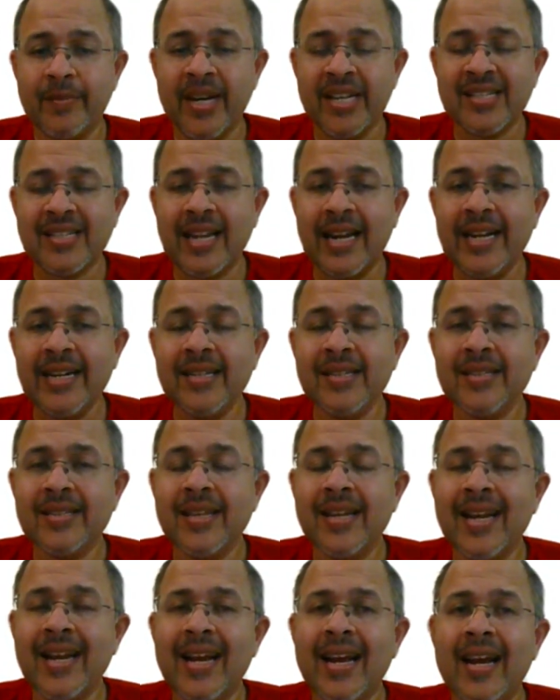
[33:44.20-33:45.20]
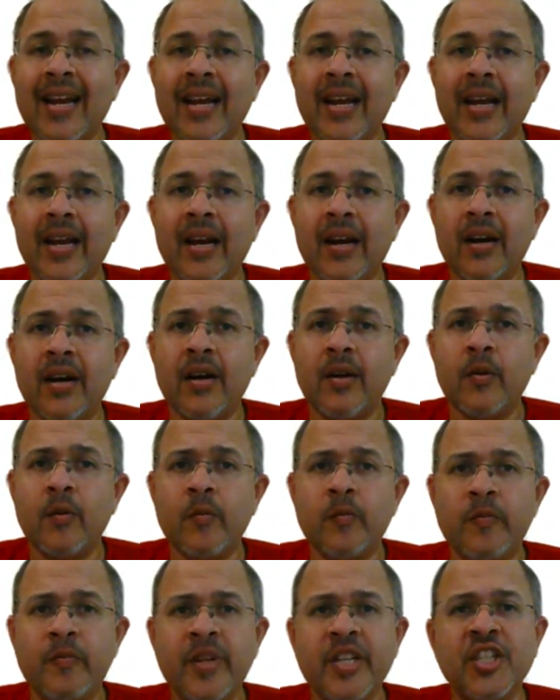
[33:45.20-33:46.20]
my slides,
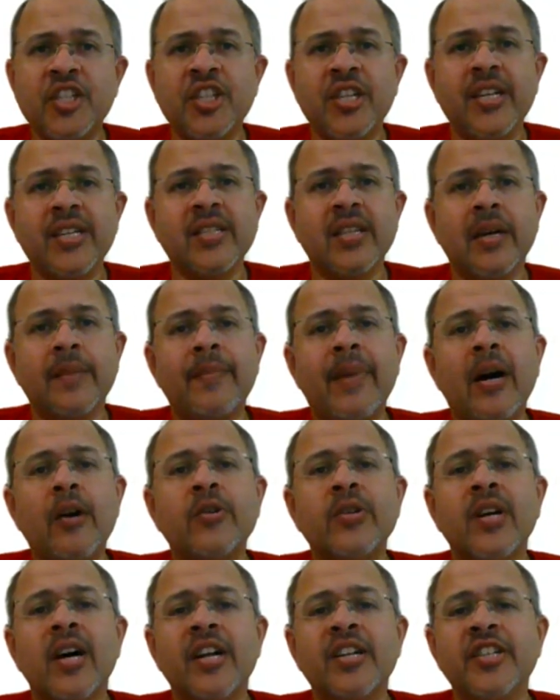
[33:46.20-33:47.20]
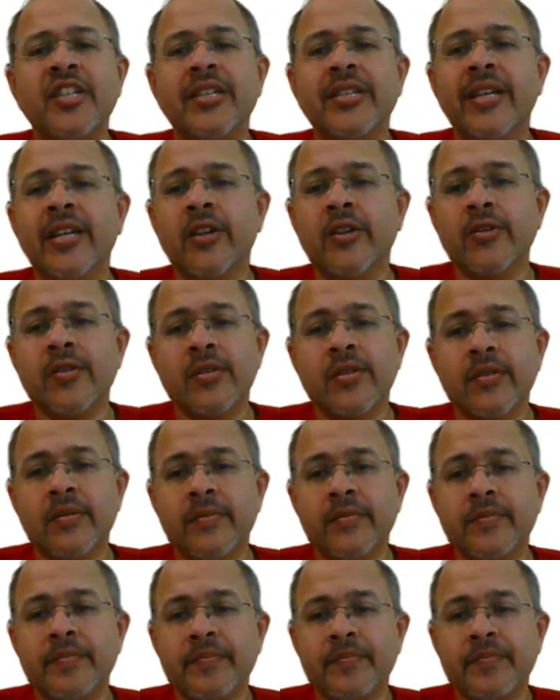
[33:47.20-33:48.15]
which is about 100 kilos.